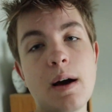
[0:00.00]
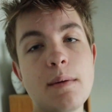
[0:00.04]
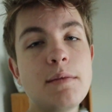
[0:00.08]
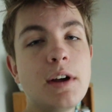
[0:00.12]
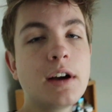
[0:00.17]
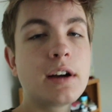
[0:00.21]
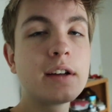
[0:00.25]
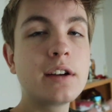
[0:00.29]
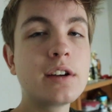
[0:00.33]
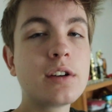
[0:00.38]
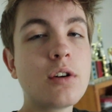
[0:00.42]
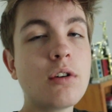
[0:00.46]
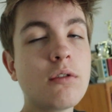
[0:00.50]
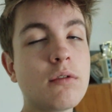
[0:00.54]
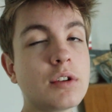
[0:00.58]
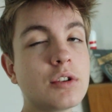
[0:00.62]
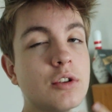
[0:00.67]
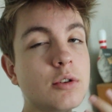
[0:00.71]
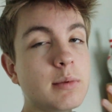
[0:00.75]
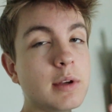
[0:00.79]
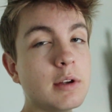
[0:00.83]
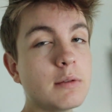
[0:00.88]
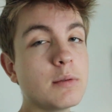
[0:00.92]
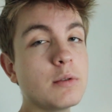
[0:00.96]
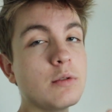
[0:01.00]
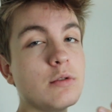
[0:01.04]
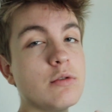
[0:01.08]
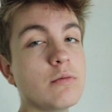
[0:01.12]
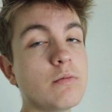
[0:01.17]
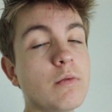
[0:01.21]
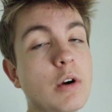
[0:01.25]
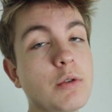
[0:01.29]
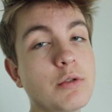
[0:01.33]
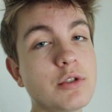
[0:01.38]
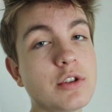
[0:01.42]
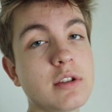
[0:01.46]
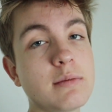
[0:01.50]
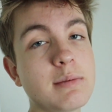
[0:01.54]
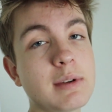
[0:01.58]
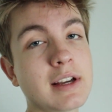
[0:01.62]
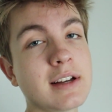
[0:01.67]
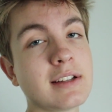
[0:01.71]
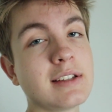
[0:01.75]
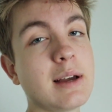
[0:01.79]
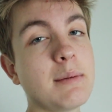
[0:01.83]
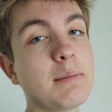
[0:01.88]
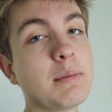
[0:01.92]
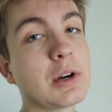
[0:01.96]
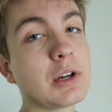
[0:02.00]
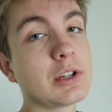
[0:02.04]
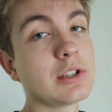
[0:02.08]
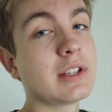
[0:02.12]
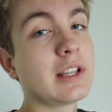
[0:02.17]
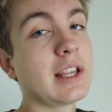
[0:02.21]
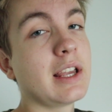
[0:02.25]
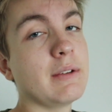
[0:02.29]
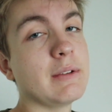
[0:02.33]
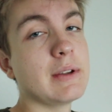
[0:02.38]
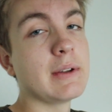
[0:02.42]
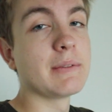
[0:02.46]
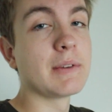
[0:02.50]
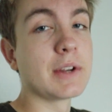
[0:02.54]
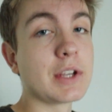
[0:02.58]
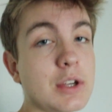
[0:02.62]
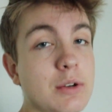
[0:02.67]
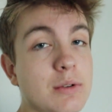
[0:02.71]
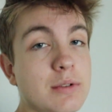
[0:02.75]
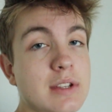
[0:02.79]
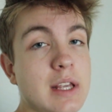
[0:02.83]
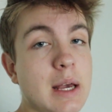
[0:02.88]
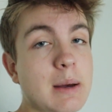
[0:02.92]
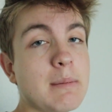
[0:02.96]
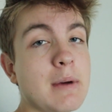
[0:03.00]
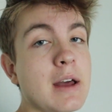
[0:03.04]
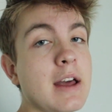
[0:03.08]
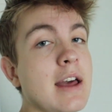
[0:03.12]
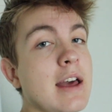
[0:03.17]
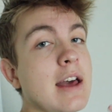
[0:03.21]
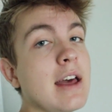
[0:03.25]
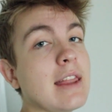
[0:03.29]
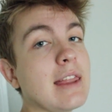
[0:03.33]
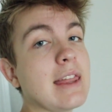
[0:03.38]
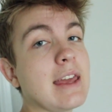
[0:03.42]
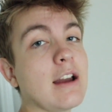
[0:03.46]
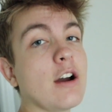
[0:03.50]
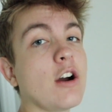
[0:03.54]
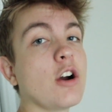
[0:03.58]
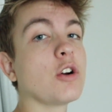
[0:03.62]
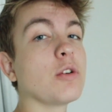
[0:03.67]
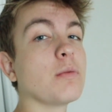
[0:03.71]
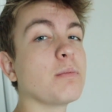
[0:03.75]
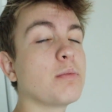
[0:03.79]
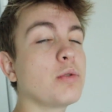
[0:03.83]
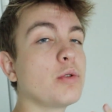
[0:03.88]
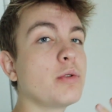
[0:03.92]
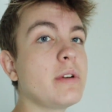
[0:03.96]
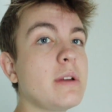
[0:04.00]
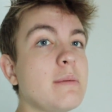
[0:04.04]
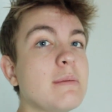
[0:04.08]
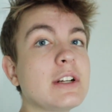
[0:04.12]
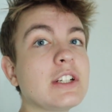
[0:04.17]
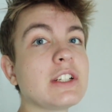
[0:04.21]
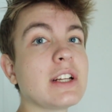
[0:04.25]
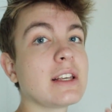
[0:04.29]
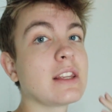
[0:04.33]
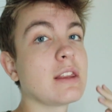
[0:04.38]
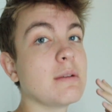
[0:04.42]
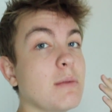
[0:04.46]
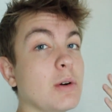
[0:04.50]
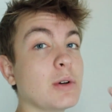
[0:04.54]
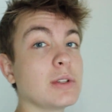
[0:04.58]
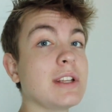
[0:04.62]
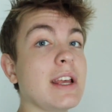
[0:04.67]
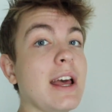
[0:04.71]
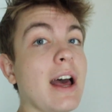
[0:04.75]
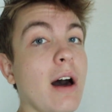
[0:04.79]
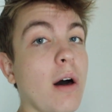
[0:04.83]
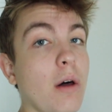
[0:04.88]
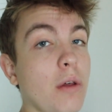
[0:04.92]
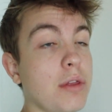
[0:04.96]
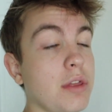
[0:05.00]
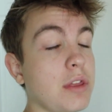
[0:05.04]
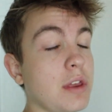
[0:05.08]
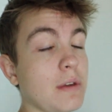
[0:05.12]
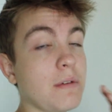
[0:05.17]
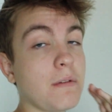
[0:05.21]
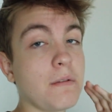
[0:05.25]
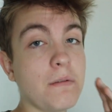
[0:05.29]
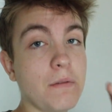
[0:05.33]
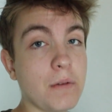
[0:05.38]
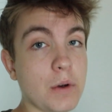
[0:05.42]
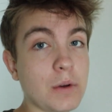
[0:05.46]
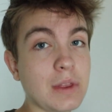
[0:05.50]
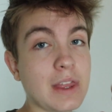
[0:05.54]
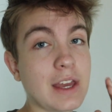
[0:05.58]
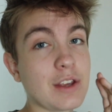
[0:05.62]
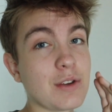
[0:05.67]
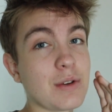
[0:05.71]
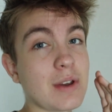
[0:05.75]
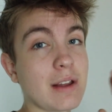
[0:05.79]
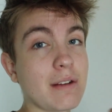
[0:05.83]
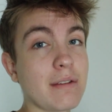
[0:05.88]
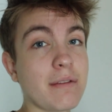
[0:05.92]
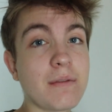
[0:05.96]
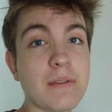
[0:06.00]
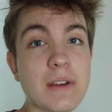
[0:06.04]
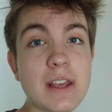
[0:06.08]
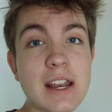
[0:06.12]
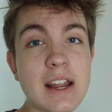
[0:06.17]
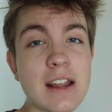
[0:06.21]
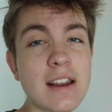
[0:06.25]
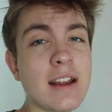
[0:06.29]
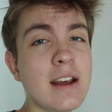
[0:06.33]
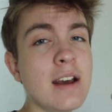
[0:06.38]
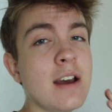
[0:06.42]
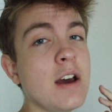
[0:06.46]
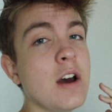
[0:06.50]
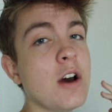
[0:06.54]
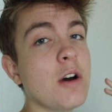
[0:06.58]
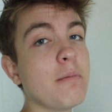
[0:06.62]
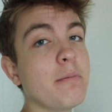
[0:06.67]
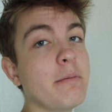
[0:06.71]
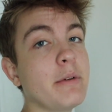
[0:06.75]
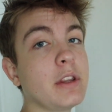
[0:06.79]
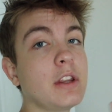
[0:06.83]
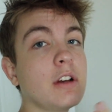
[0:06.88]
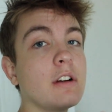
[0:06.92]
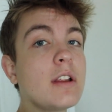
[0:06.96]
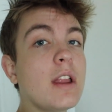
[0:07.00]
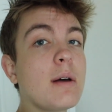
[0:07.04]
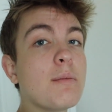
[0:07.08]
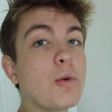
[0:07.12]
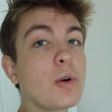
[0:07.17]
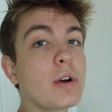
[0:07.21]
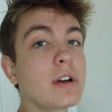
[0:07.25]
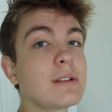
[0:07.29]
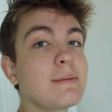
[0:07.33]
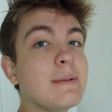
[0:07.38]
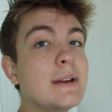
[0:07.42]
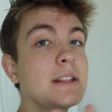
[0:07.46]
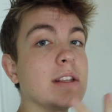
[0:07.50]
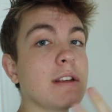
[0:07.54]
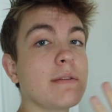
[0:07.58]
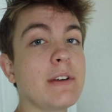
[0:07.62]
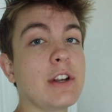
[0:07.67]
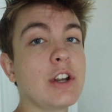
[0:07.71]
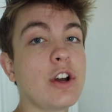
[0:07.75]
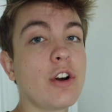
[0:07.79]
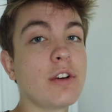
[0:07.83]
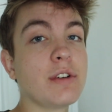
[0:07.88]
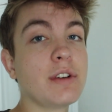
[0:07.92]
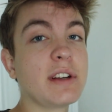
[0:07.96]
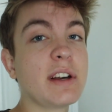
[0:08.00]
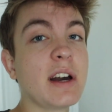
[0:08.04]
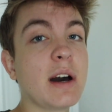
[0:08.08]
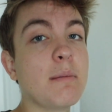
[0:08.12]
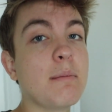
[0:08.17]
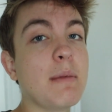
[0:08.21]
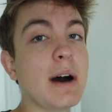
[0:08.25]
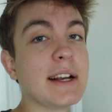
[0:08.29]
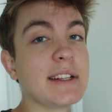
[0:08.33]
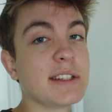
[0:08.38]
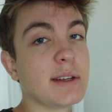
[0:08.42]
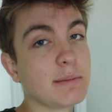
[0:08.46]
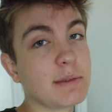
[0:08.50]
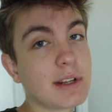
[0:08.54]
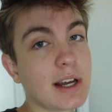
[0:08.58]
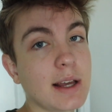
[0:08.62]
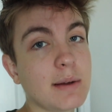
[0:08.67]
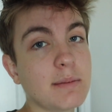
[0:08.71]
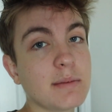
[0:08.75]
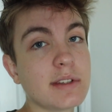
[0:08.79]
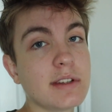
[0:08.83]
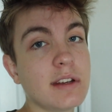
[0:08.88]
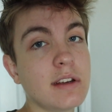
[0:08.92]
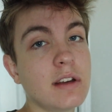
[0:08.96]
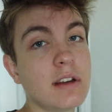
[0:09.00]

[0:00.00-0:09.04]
I'm not going to go over dubia roaches because I personally have never used them. They are pretty much like the most healthy food that you can feed it, but they're a lot more expensive and hard to come by sometimes.